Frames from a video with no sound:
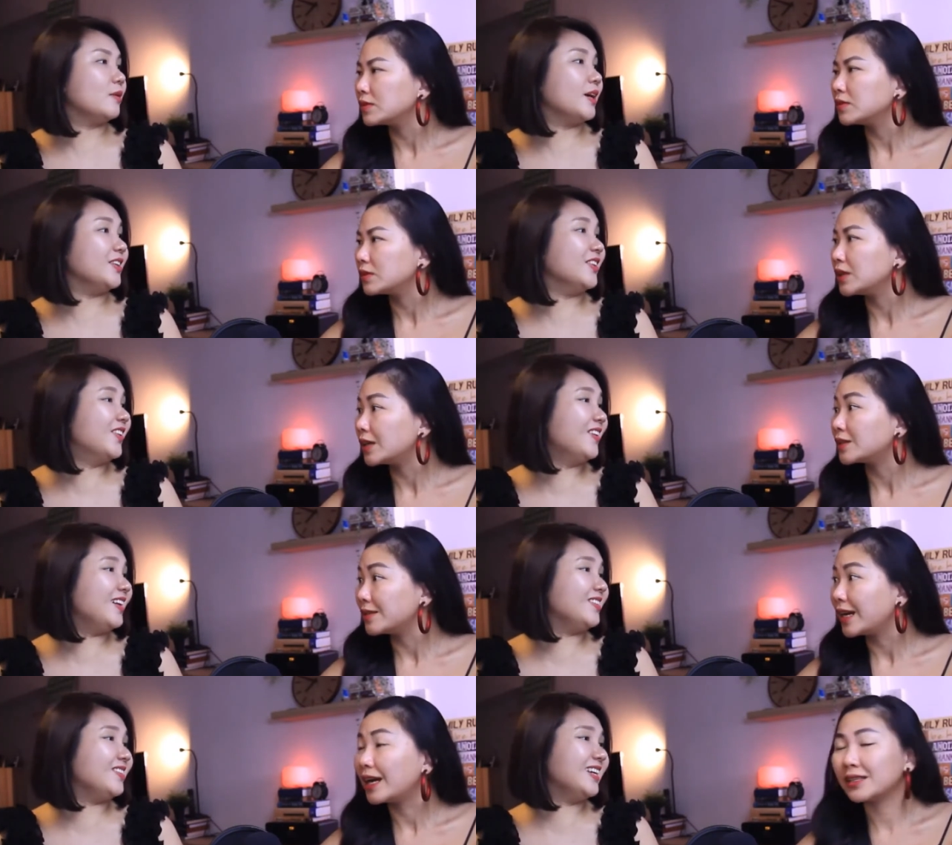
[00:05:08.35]
Speaker 1: what? You yes, know what
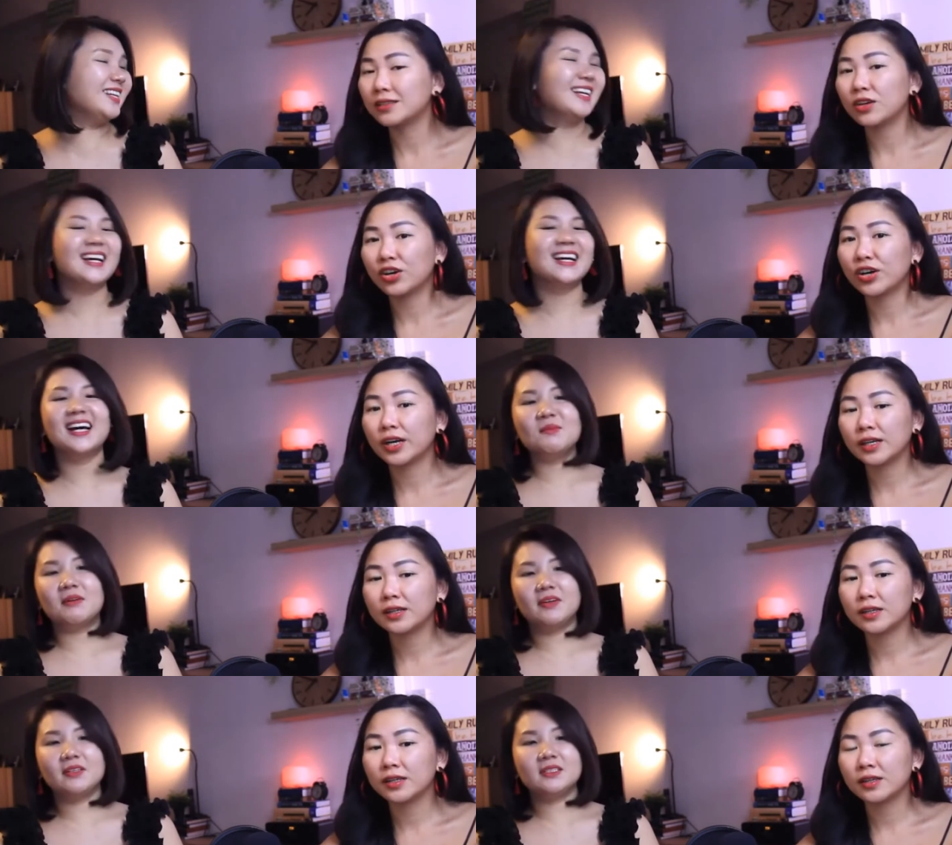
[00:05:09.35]
yes, I mean? correct.
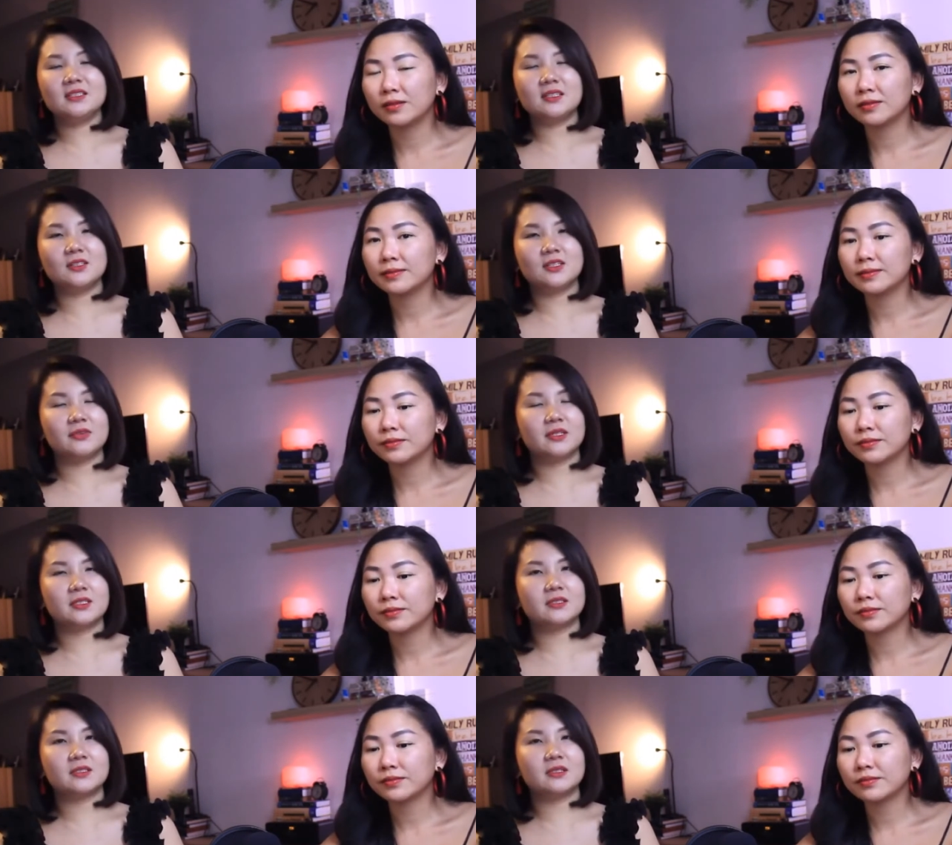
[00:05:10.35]
But fantasies are just
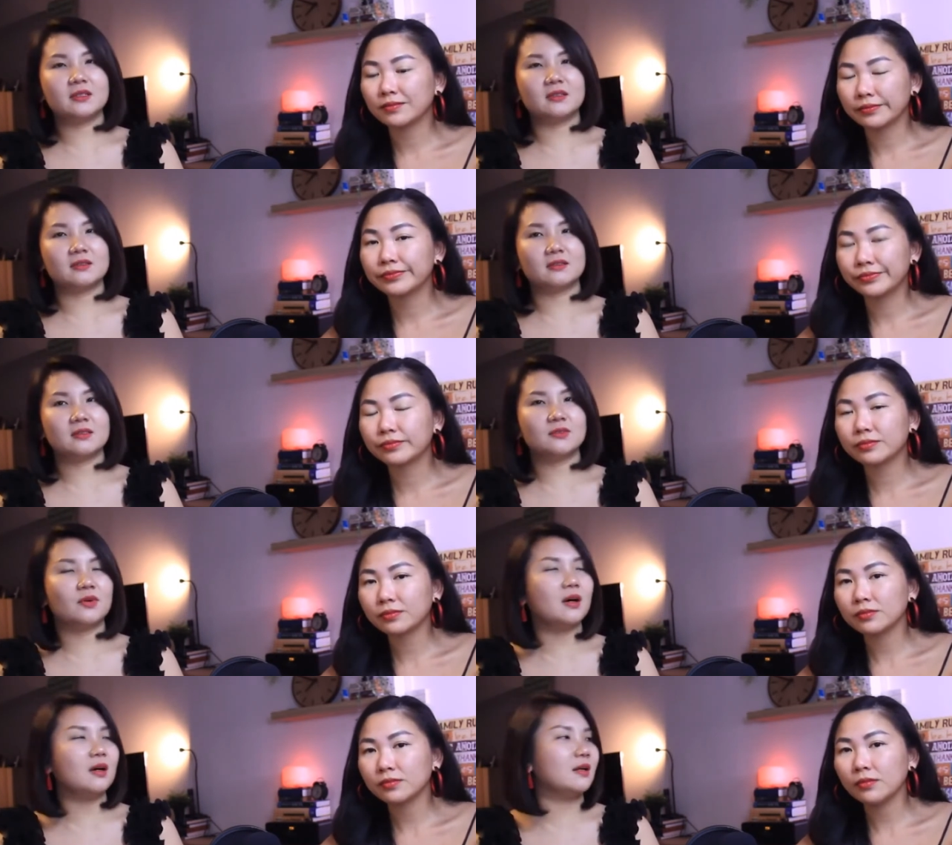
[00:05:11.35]
fantasies. It's
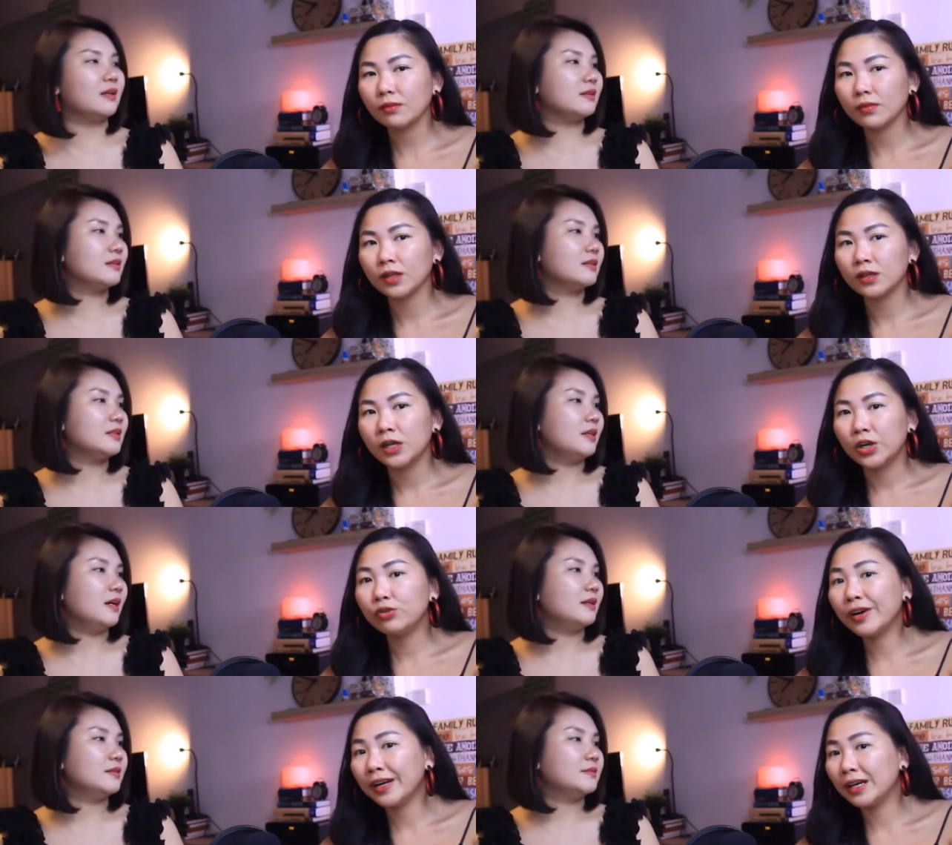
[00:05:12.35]
fine.
Speaker 2: You
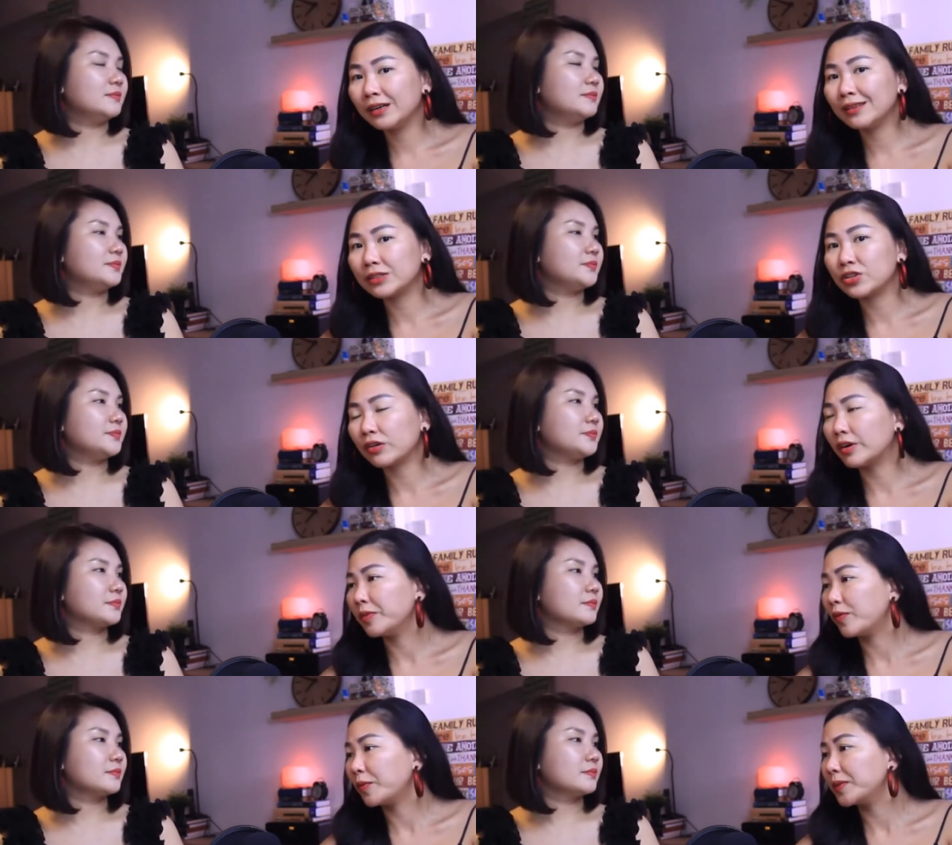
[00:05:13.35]
know, I heard that story
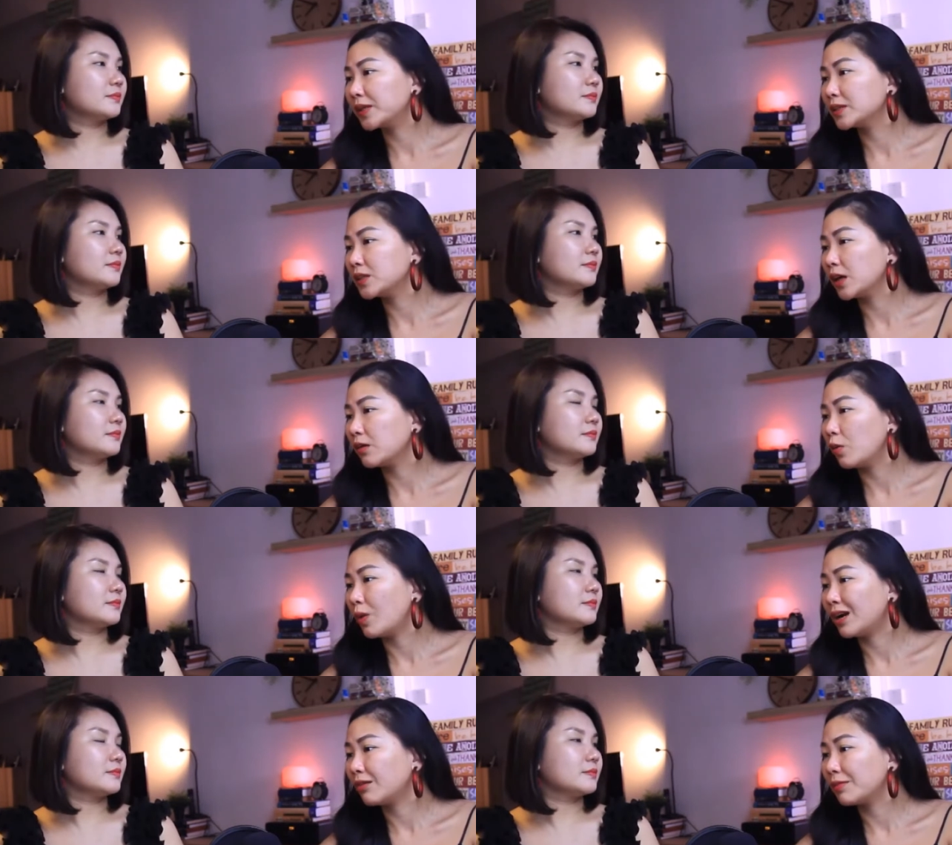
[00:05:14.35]
before because uh,
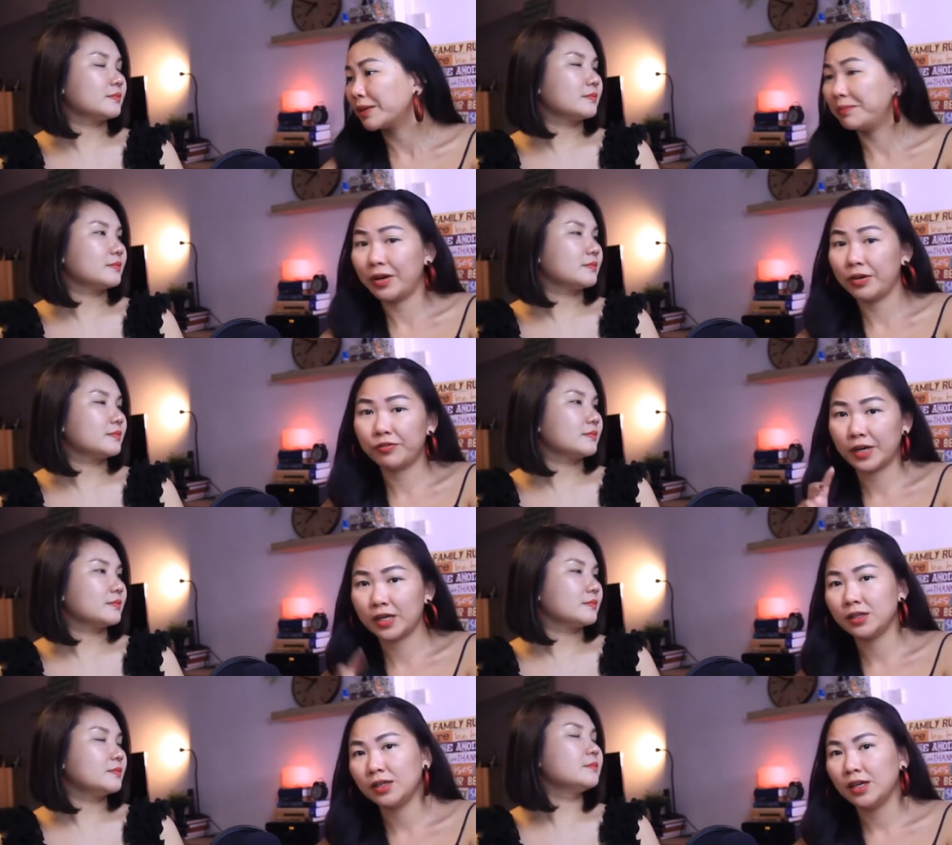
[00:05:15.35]
one of my male
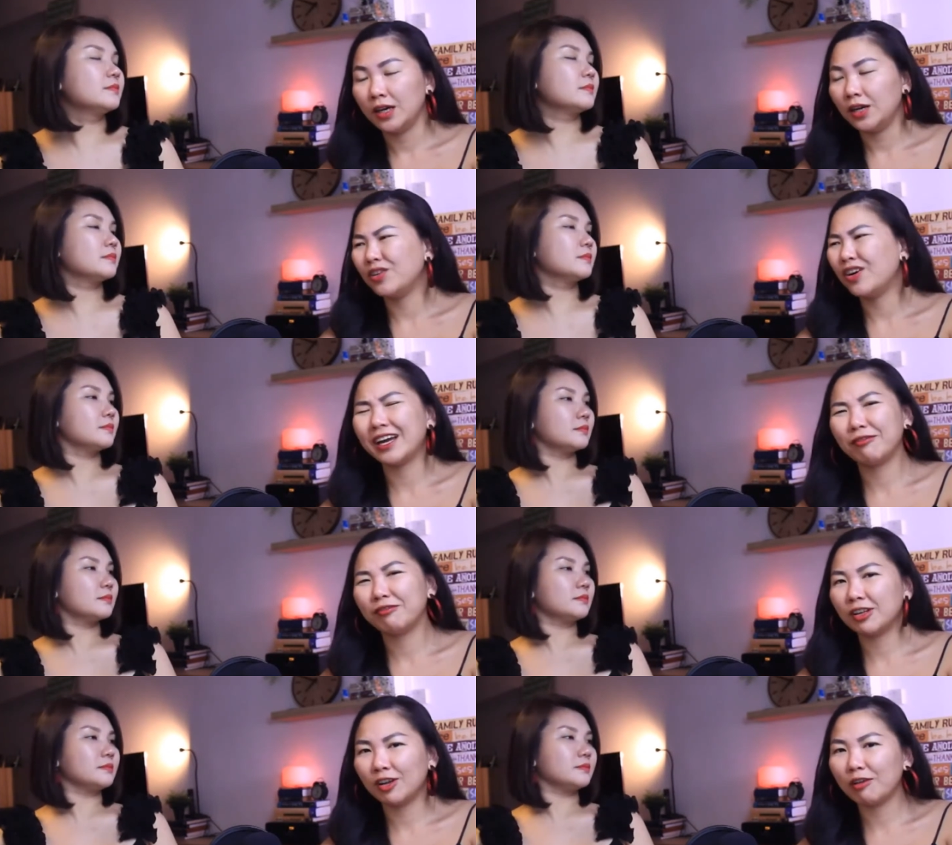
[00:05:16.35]
friend, mm. you know, I have
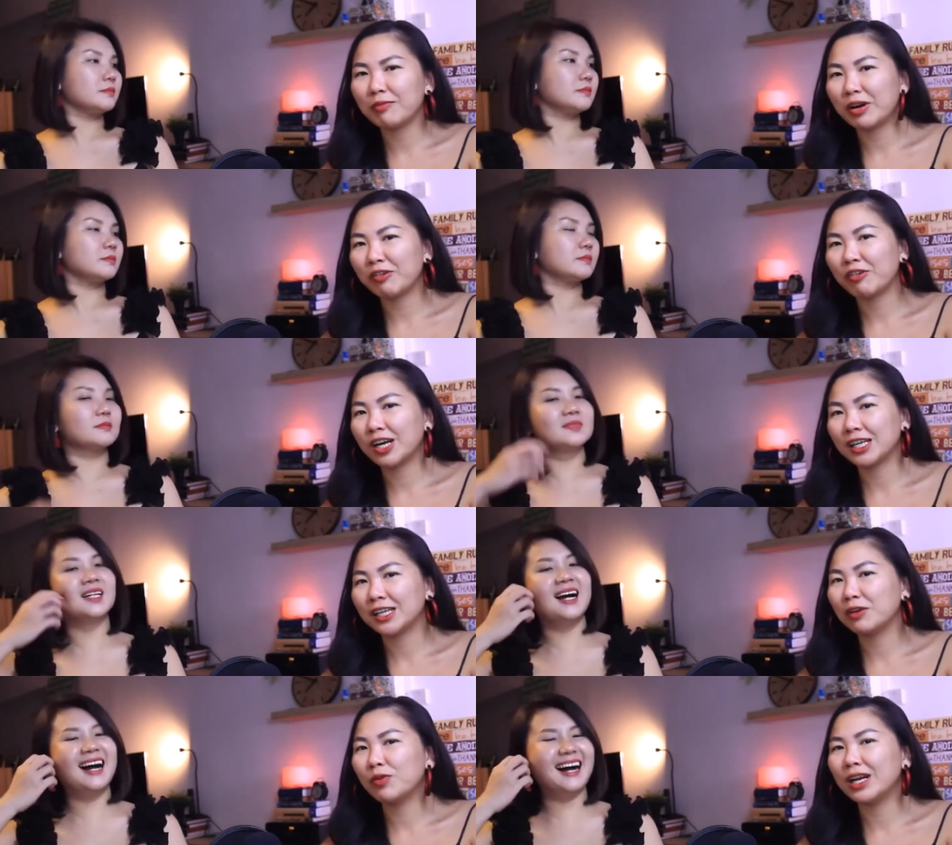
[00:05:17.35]
a lot male friend and
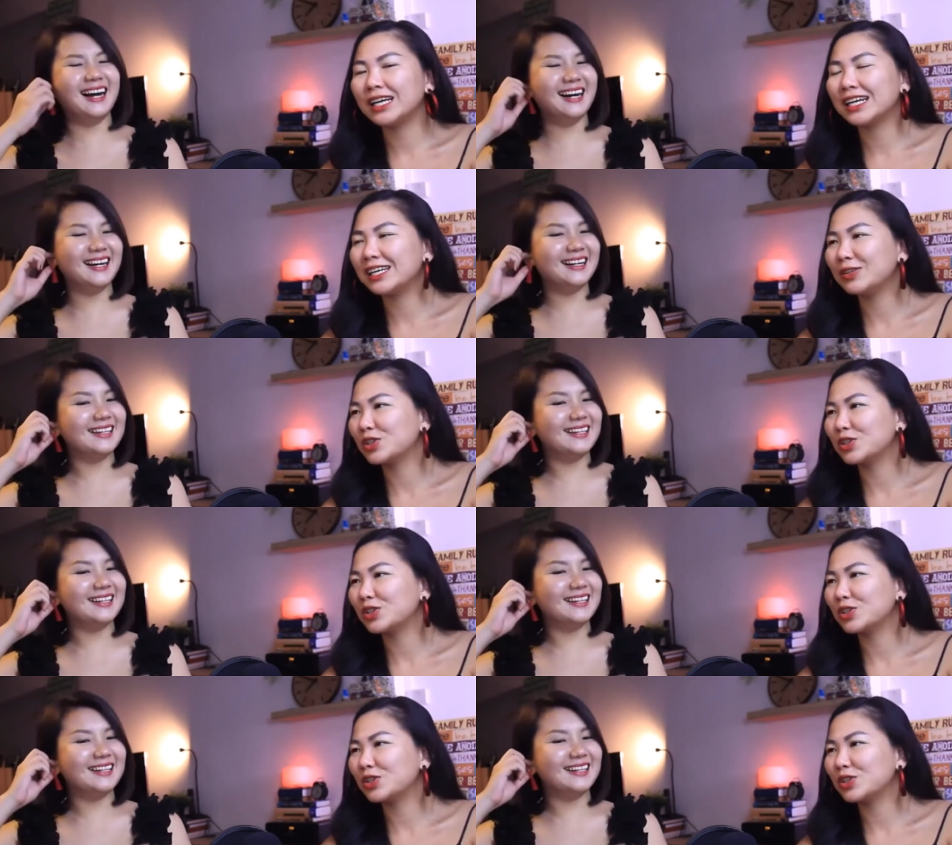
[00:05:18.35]
they willingly to